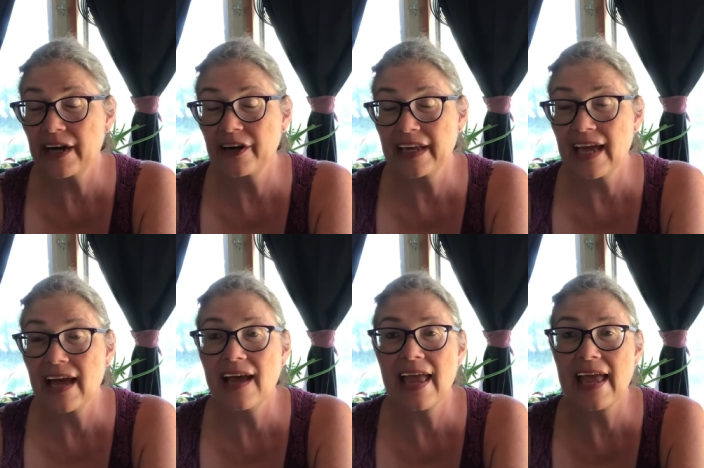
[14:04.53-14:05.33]

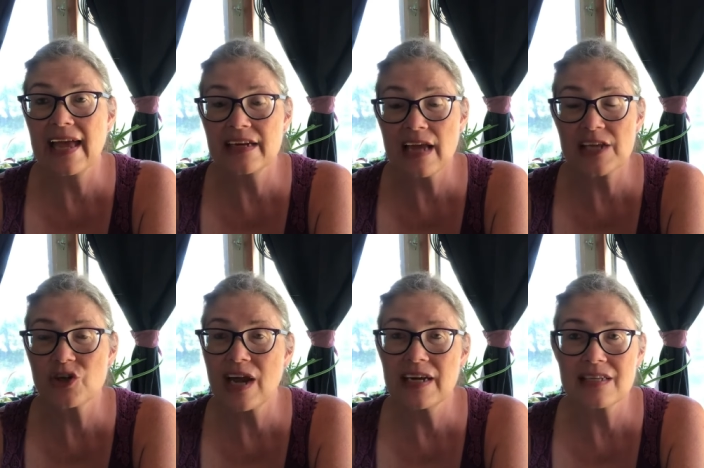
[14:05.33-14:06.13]
area and I
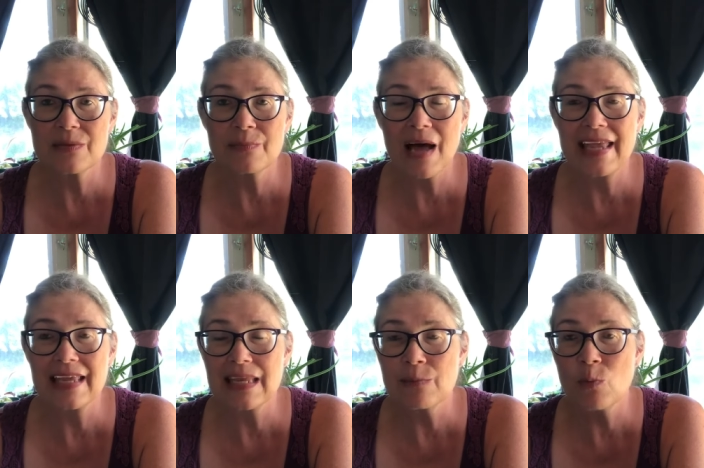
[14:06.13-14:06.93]
try not to buy
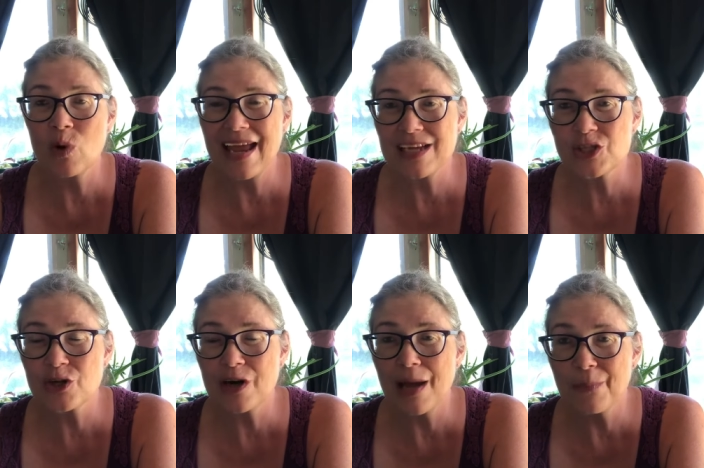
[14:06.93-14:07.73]
any more
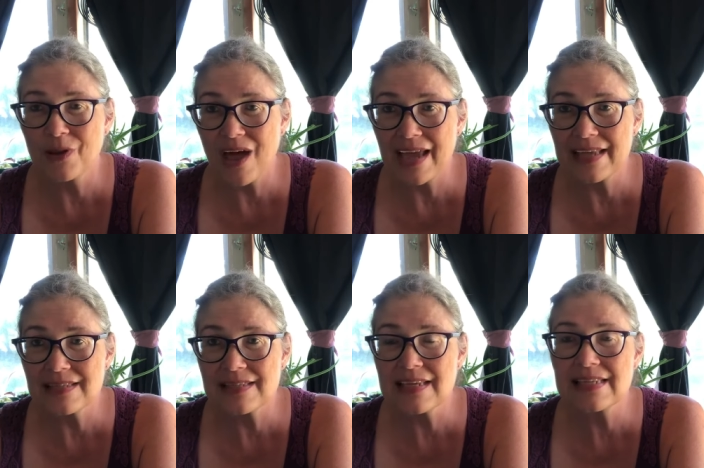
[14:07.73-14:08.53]
extra
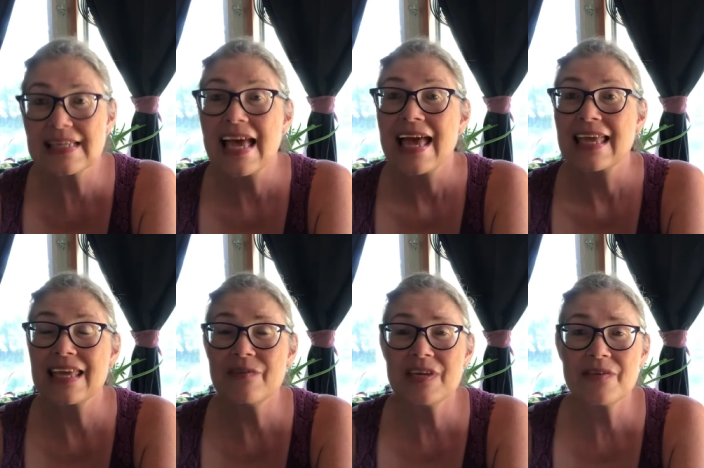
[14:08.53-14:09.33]
appliances,
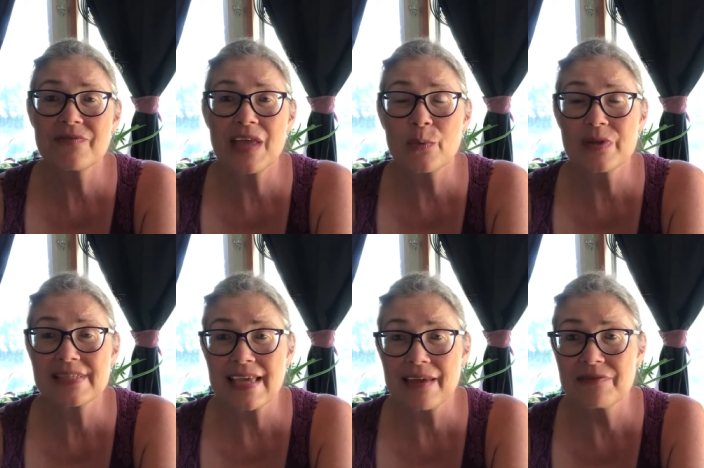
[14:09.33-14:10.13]
even if they will
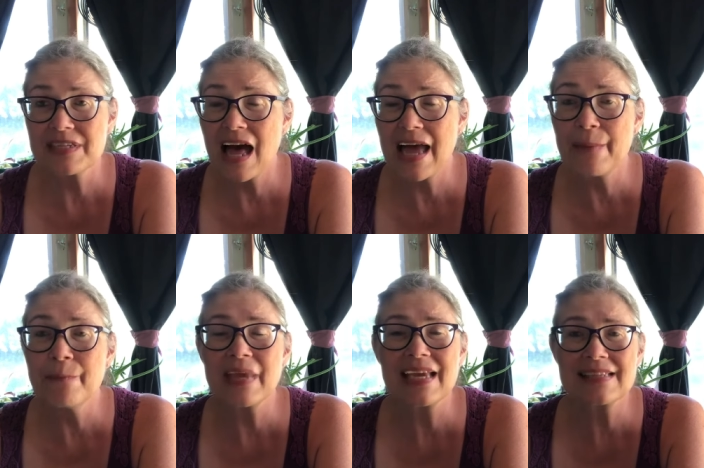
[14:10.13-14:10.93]
save time
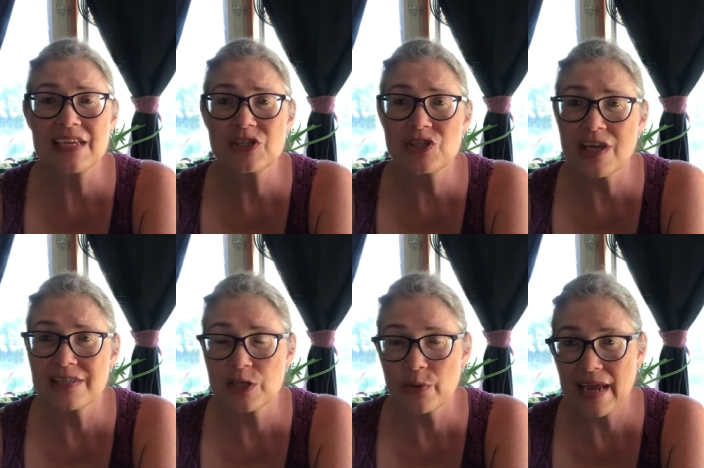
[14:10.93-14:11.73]
because I
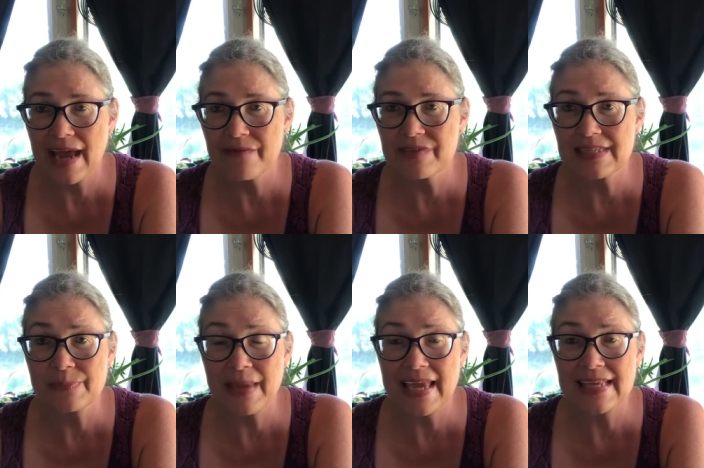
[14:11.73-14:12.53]
just don't have the
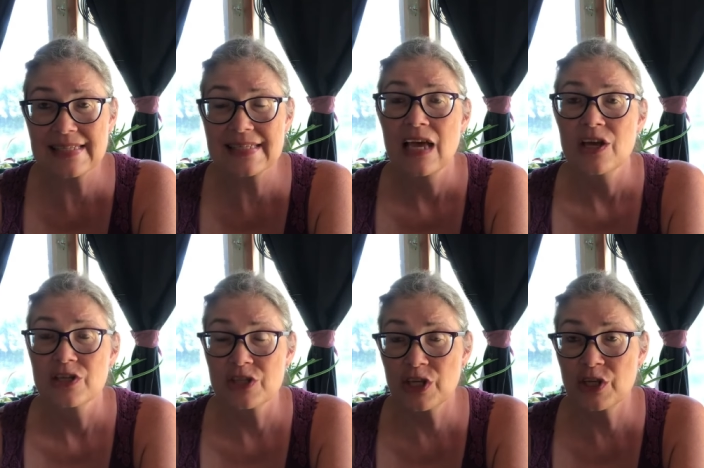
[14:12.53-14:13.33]
space
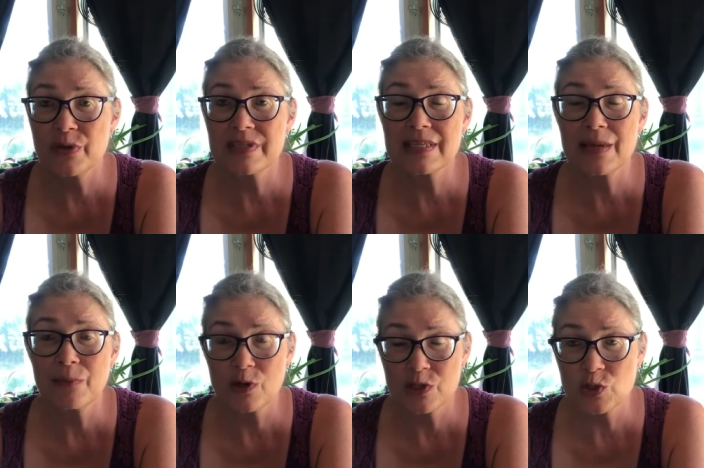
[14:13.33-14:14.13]
to use
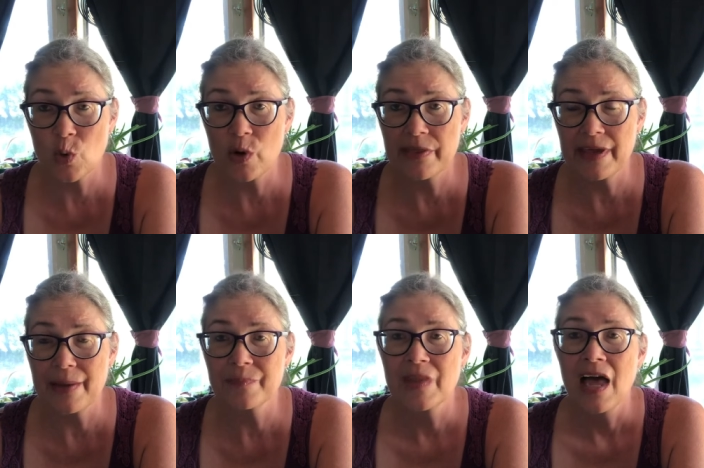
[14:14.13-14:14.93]
them or store
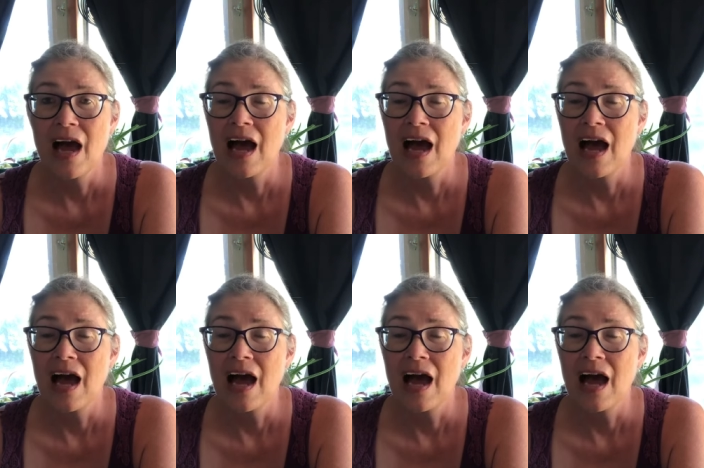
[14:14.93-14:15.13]
them.